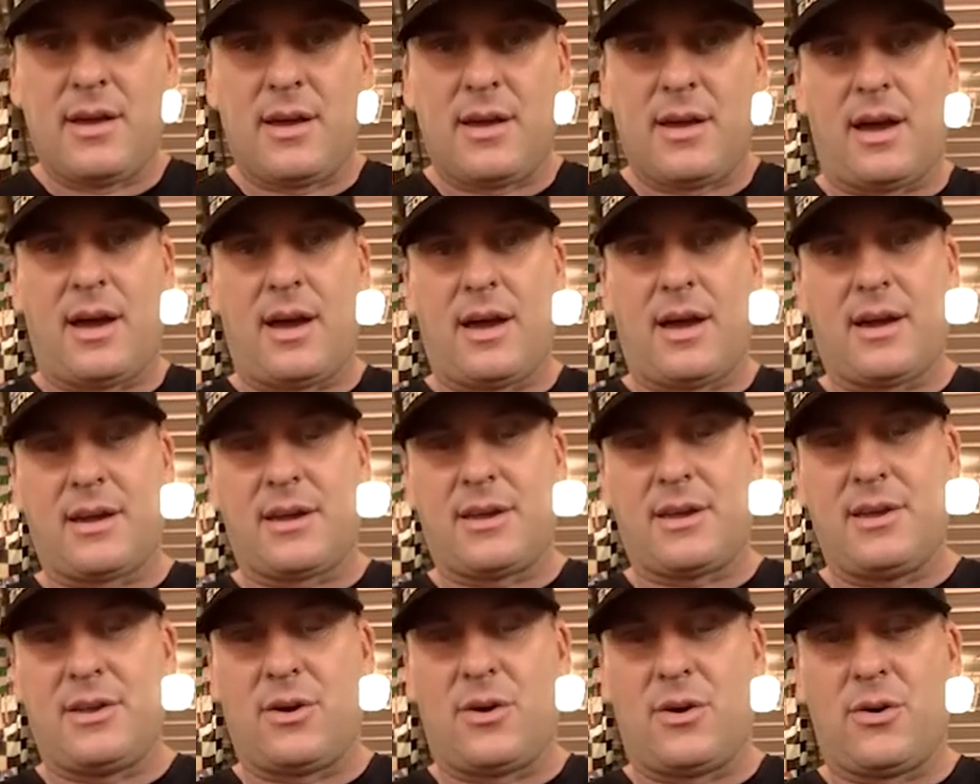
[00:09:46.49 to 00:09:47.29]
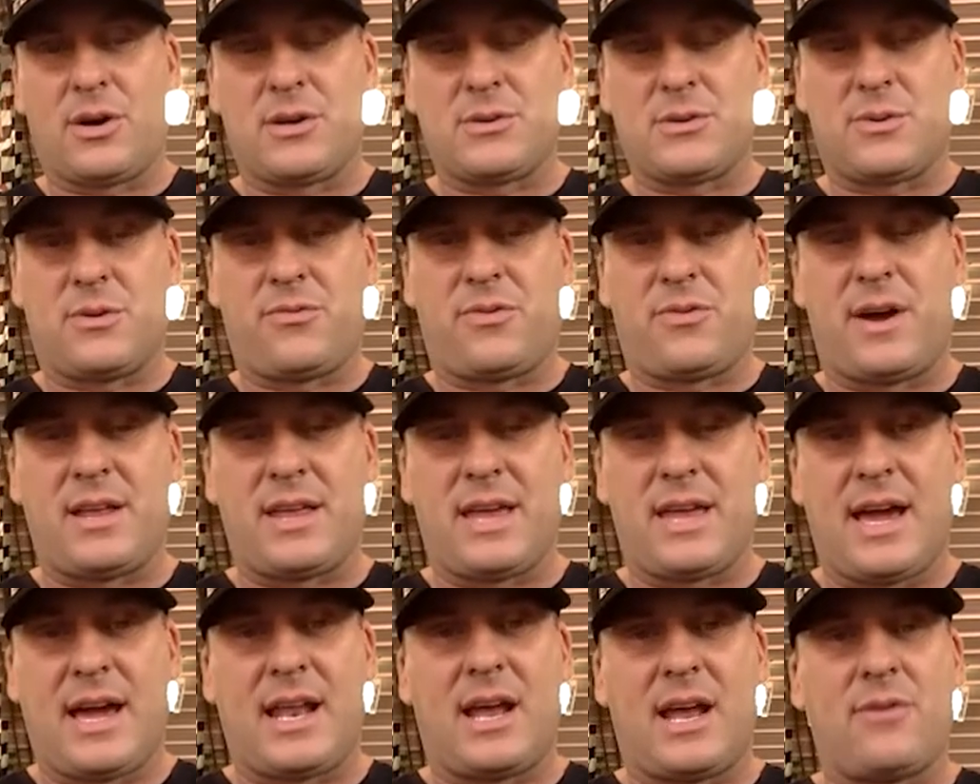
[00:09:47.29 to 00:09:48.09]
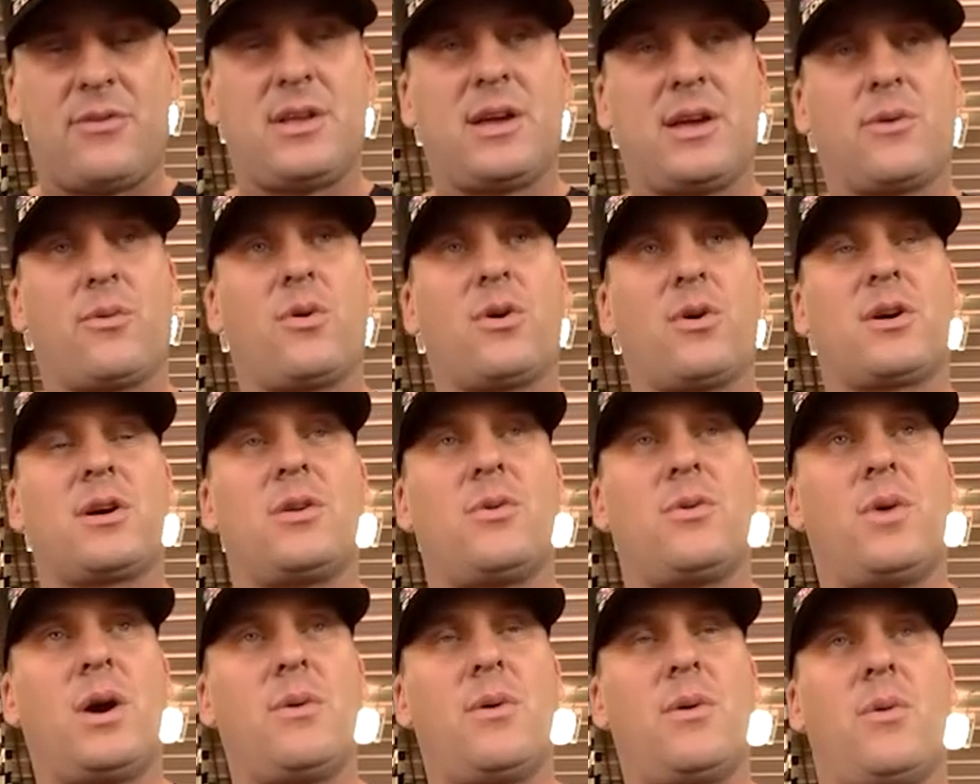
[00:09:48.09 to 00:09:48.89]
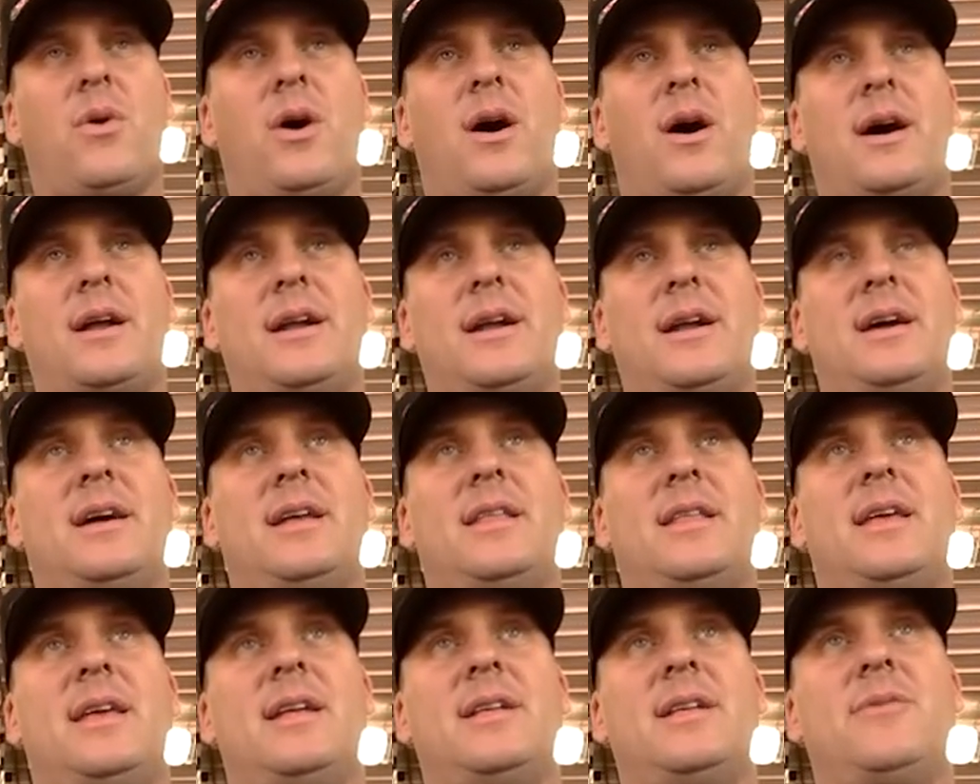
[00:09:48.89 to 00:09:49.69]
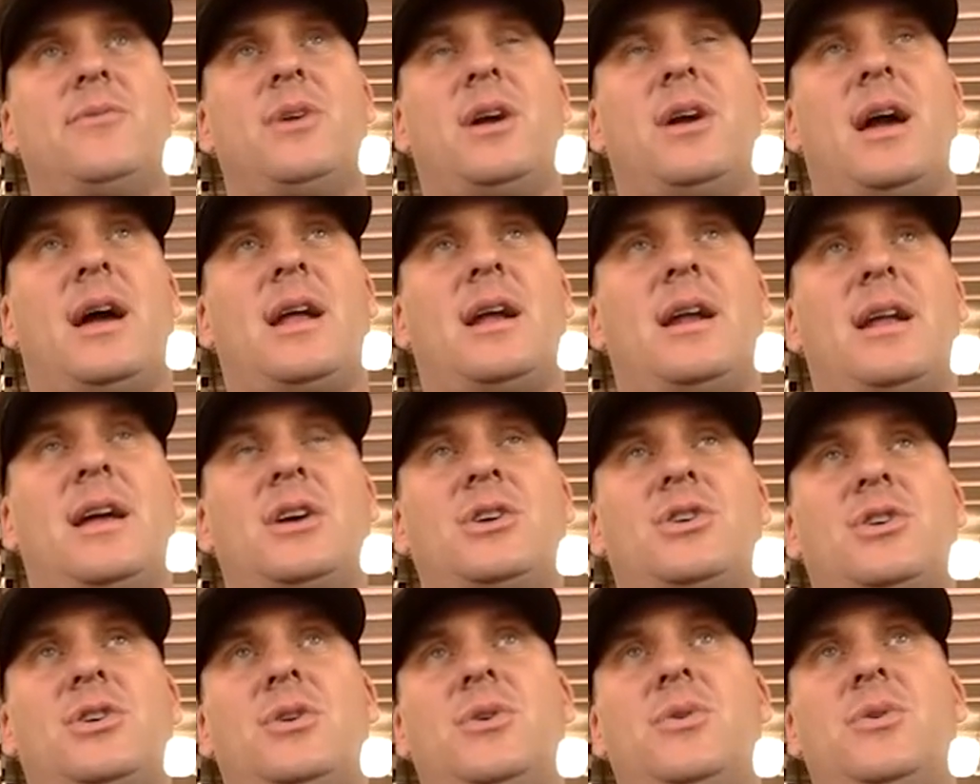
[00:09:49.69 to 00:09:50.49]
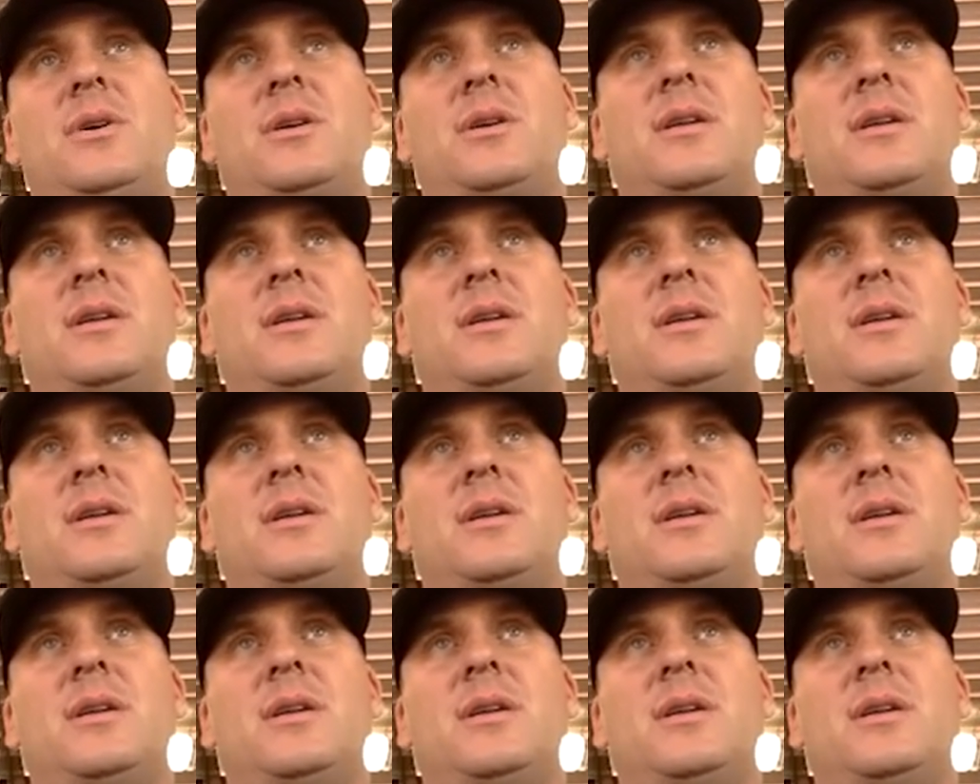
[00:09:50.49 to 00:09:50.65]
uh, you know, because we finally had everything working the way we wanted it. And then we had an issue.